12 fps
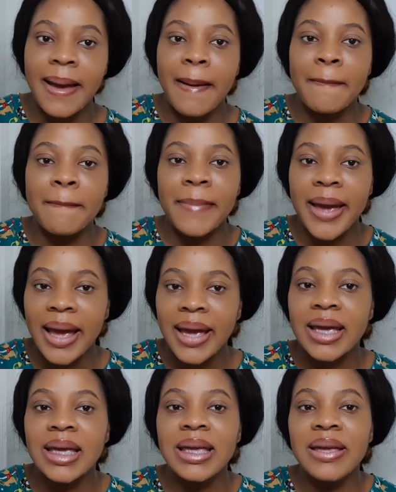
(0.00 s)
Mee
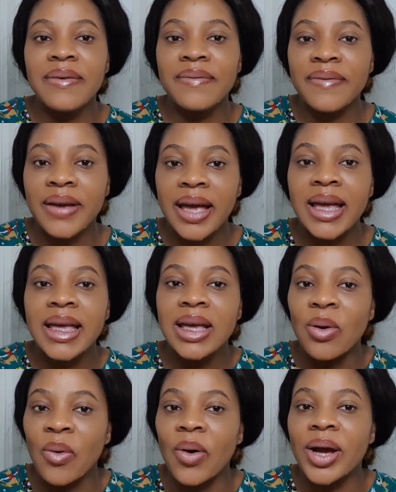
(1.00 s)
ife
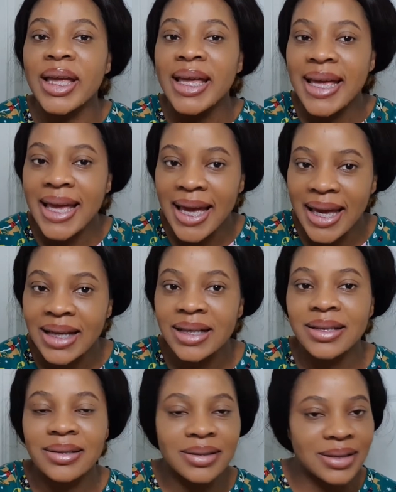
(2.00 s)
or ihe
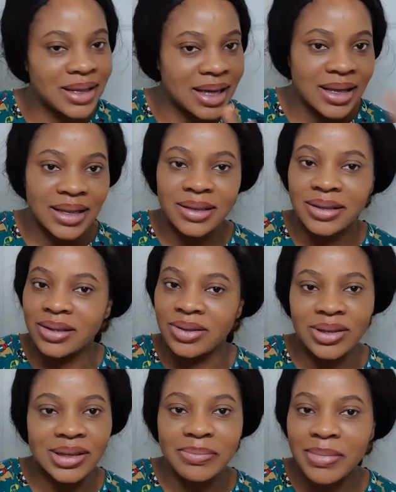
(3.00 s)
dialect, it
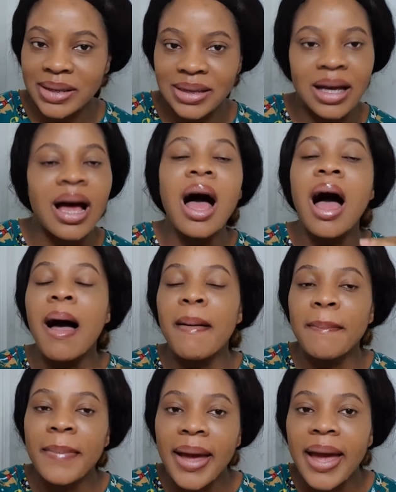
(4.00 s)
doesn't matter.
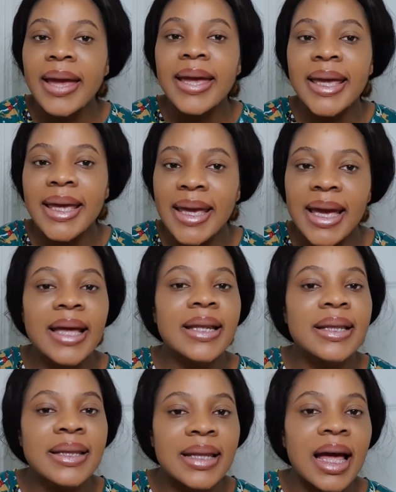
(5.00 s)
Mee ihe
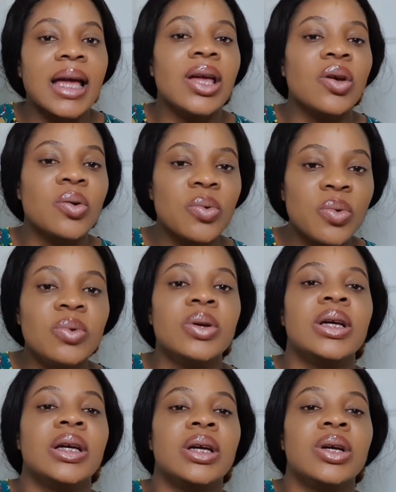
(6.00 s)
m na-ekwu.
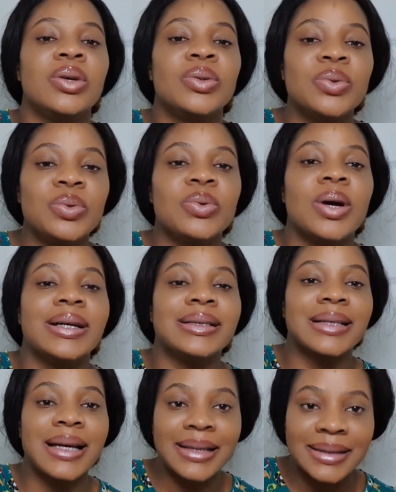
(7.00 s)
Do as
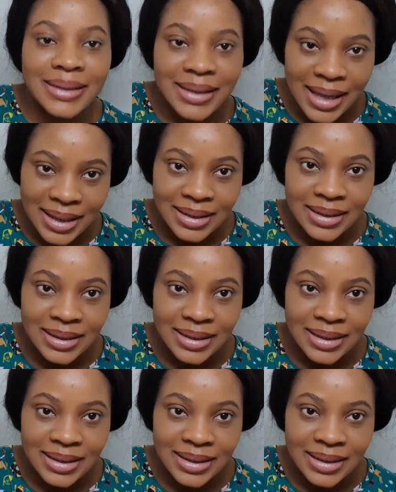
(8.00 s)
I said.